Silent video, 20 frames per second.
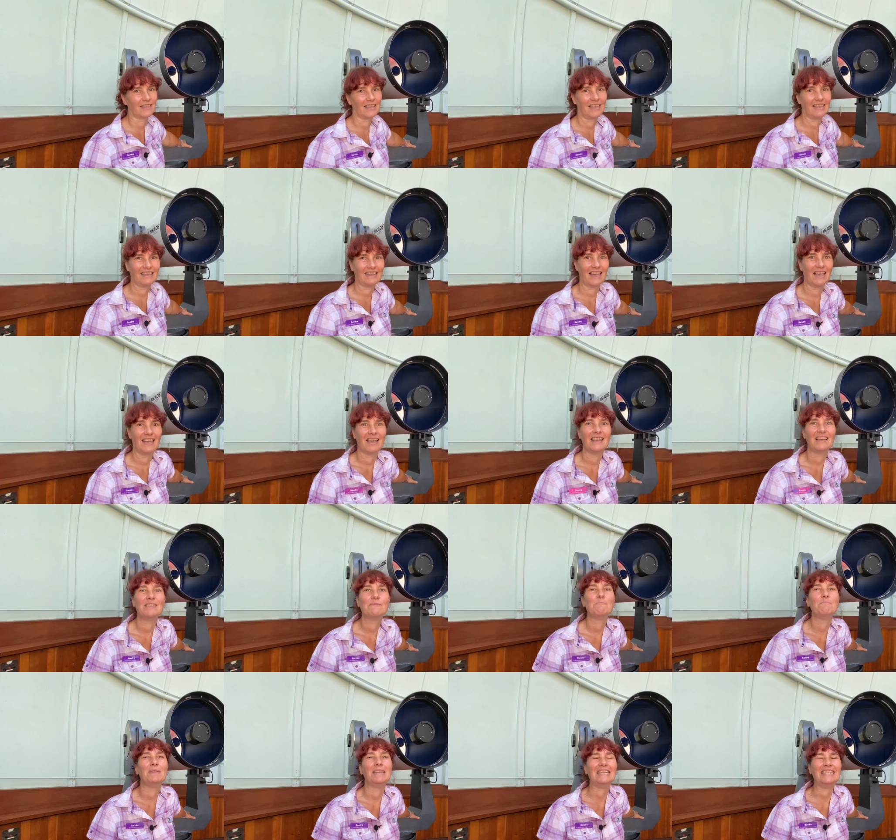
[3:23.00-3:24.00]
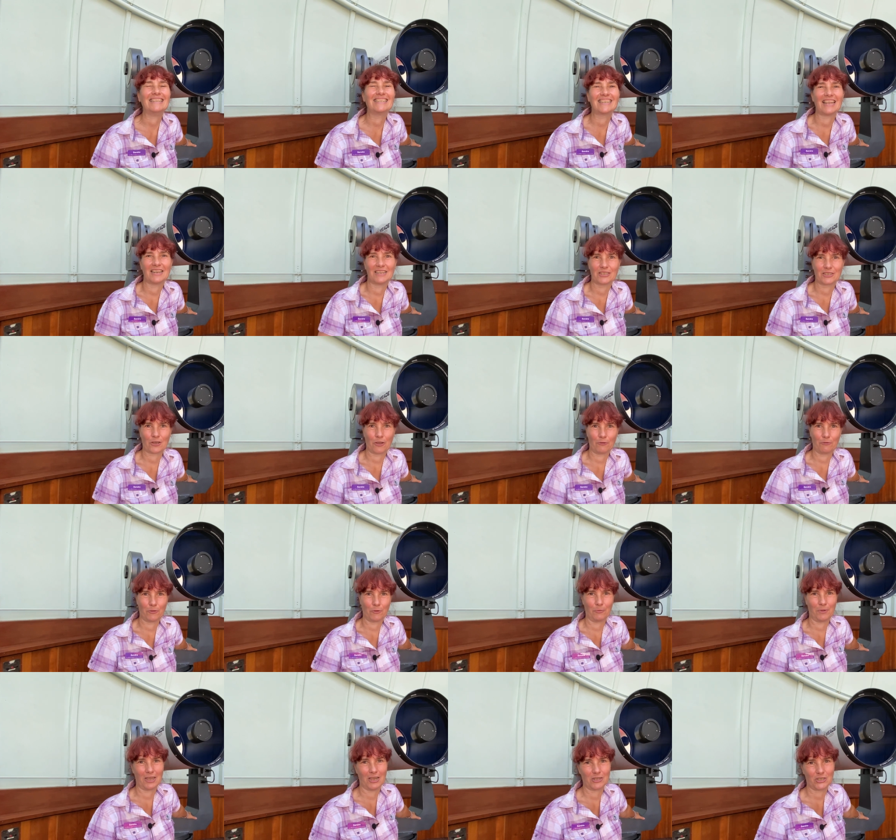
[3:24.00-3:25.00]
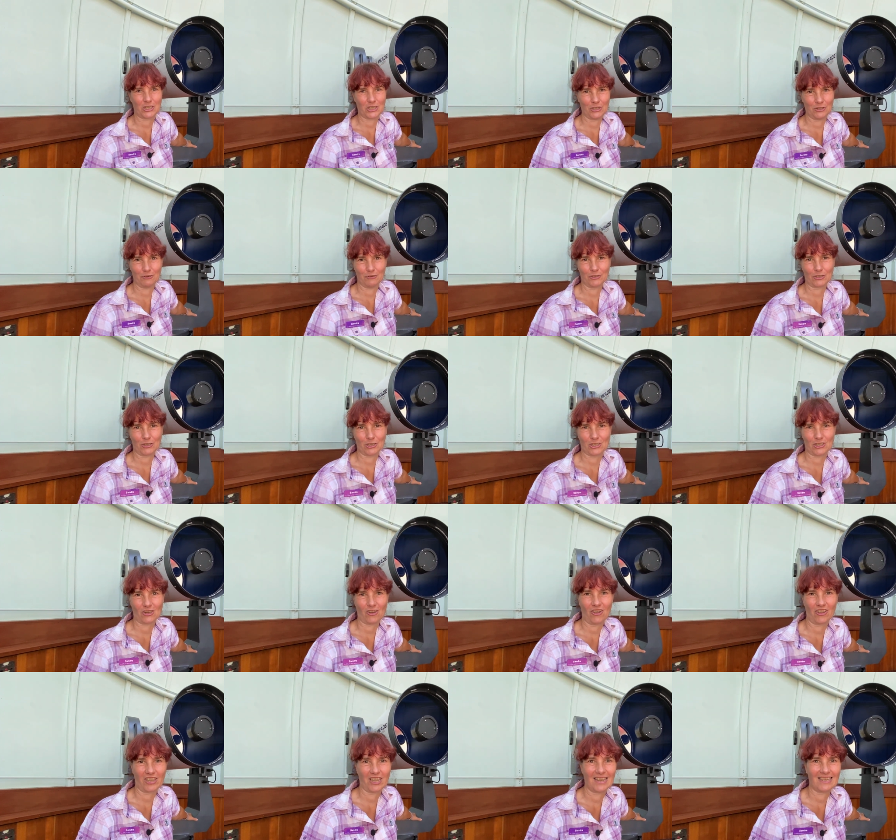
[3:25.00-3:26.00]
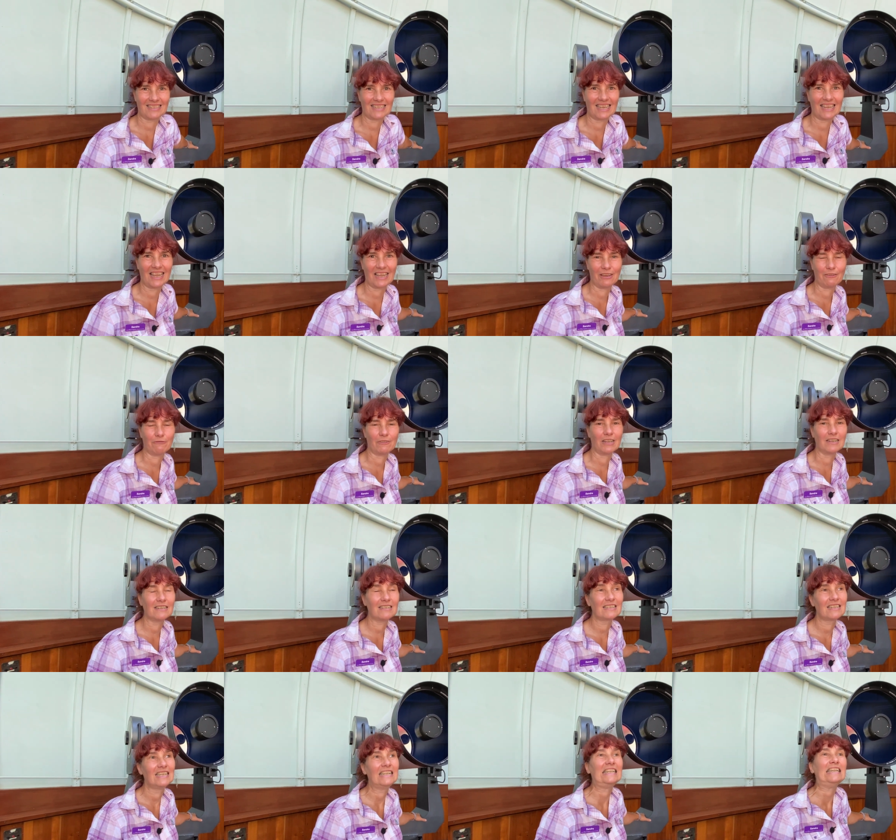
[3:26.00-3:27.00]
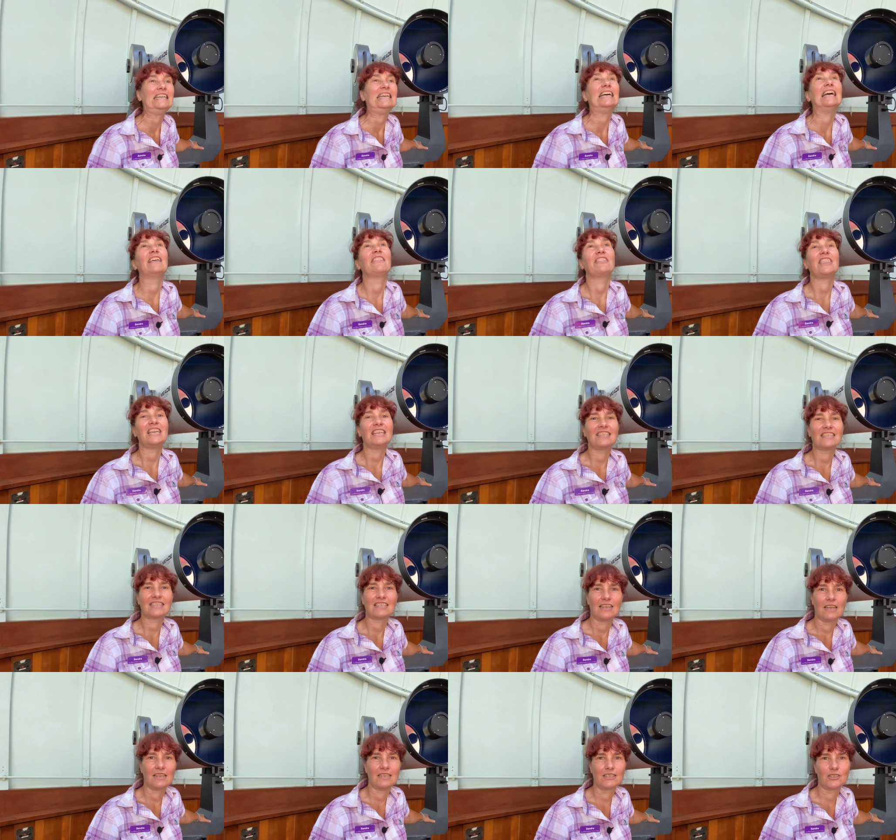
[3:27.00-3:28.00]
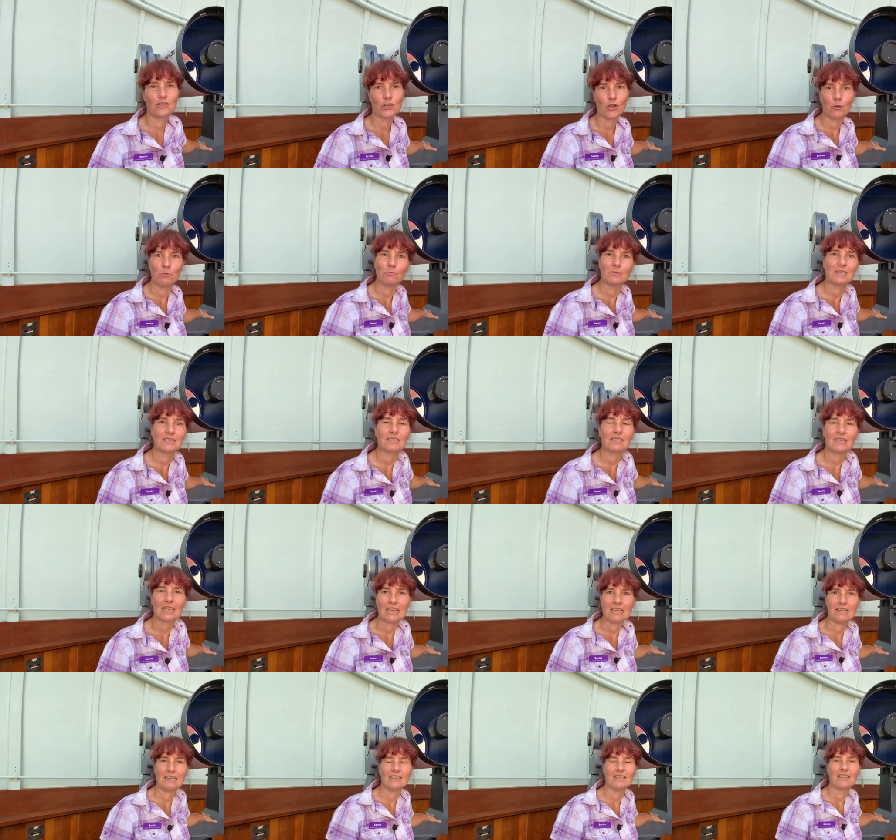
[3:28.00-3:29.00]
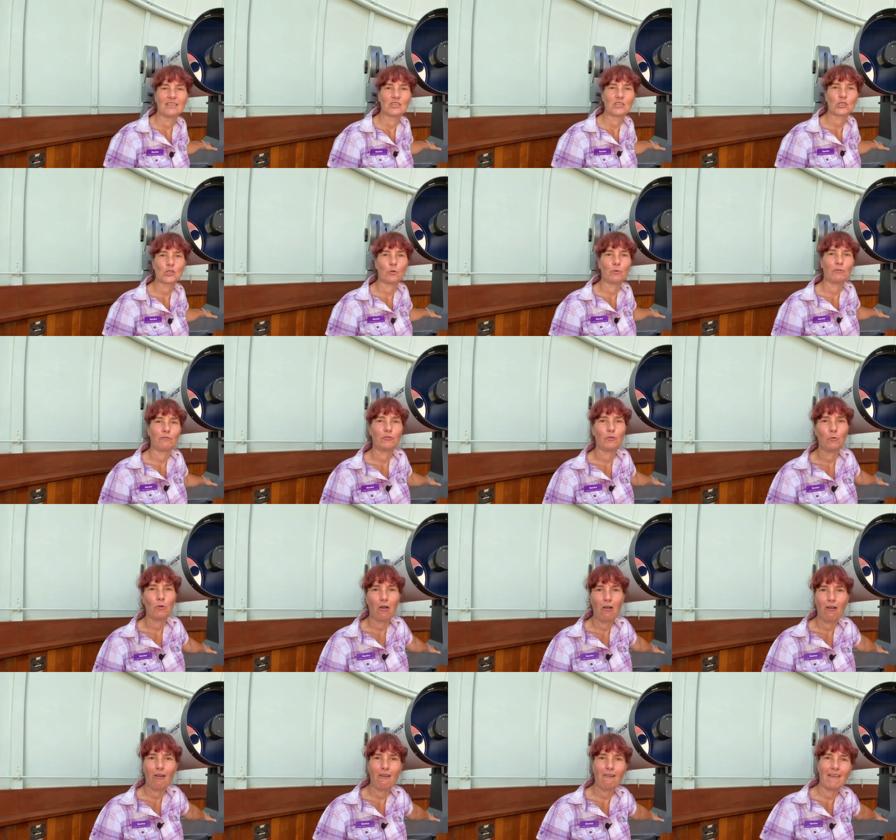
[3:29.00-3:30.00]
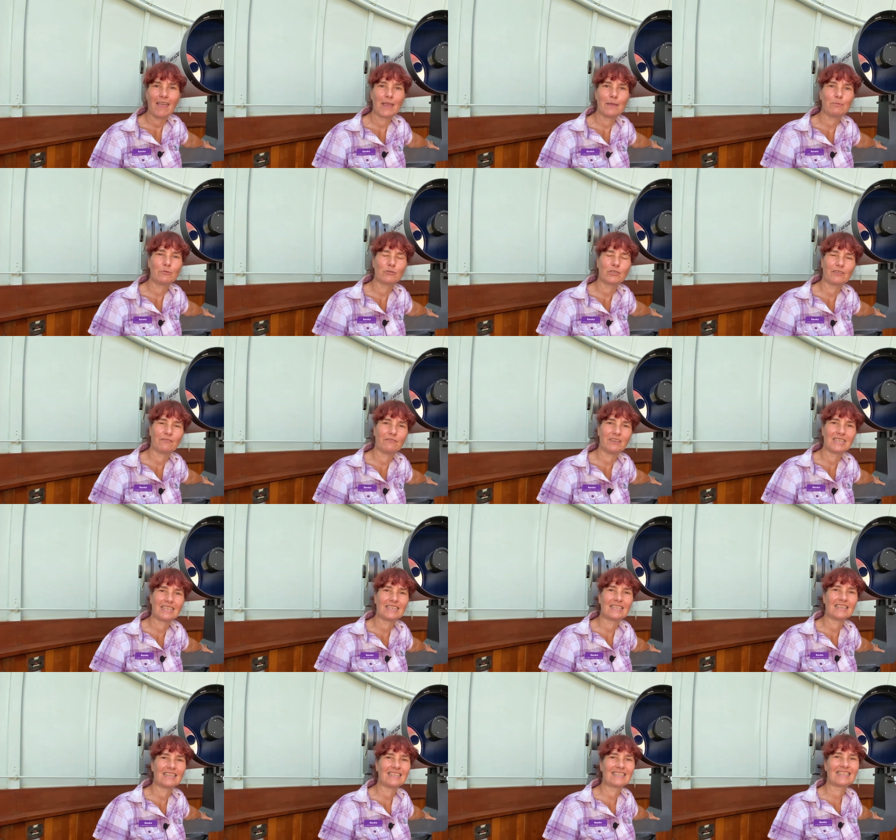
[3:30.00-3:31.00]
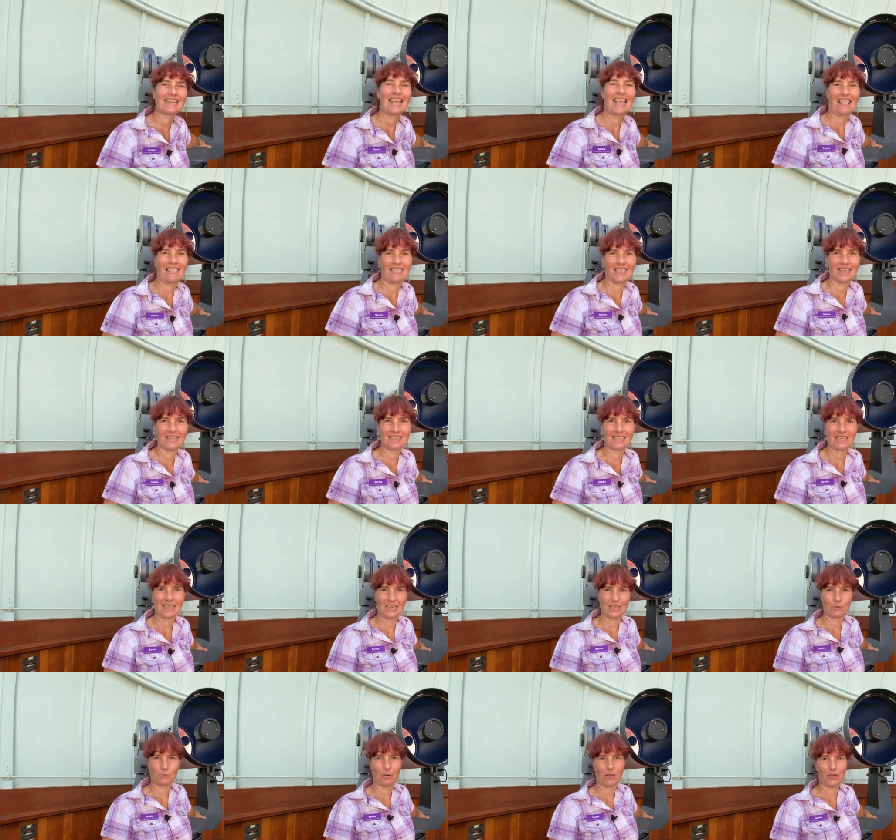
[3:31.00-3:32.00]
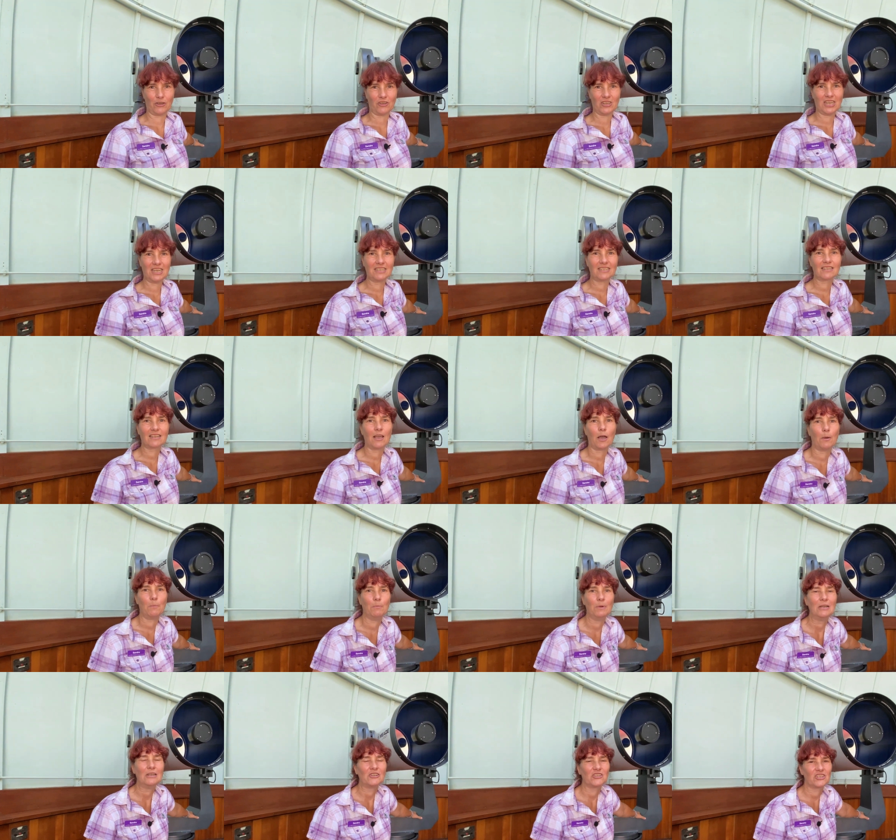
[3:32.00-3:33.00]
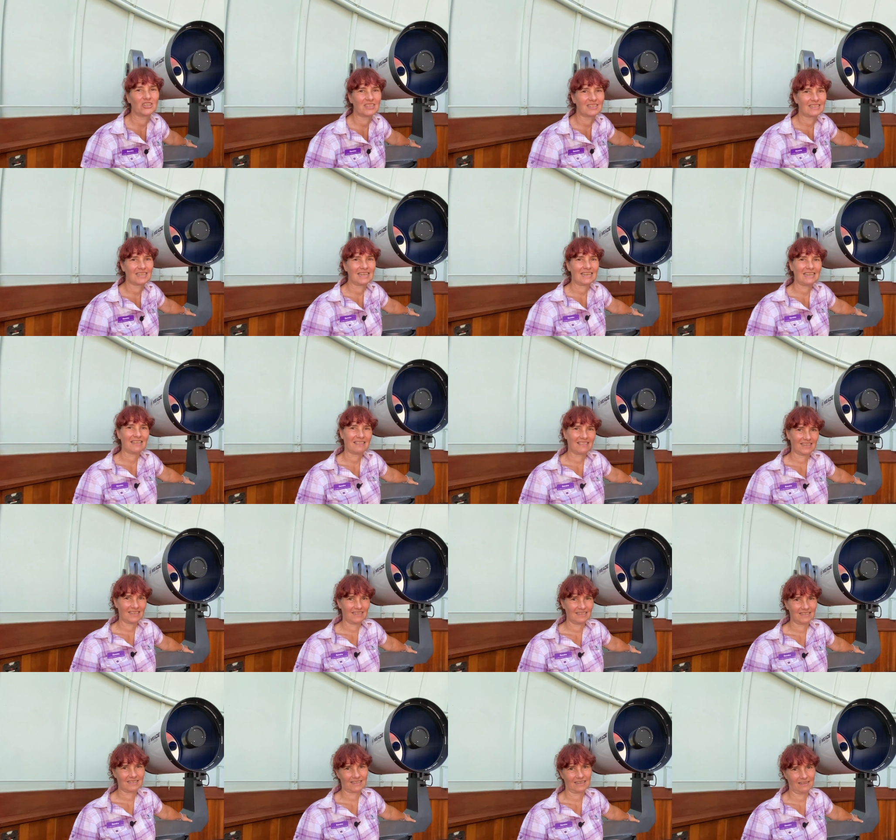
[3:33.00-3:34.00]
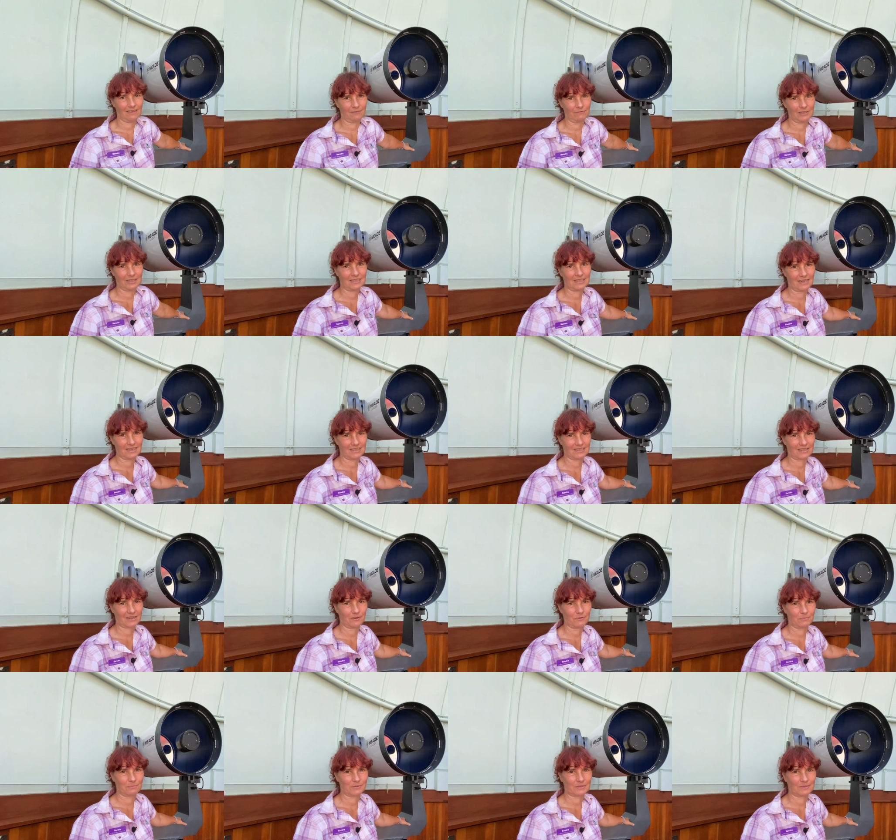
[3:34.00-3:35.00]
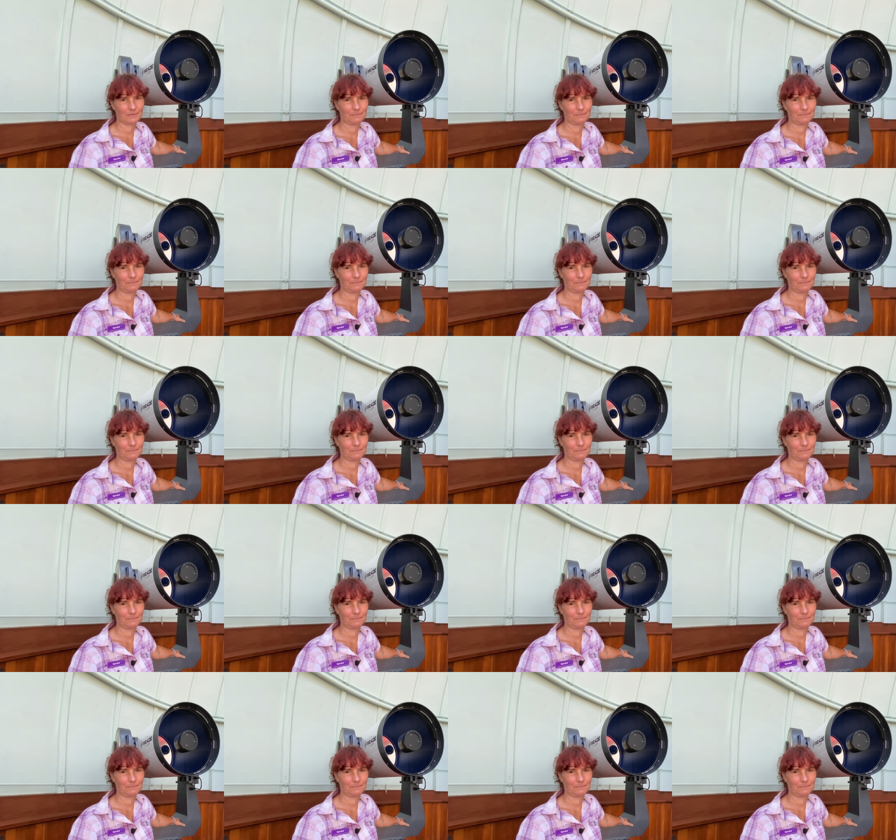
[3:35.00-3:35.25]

the Meade telescope that we actually use on stargazing evenings. This is Dome C. So if you are able to visit us, this is where you need to come to see these lovely telescopes.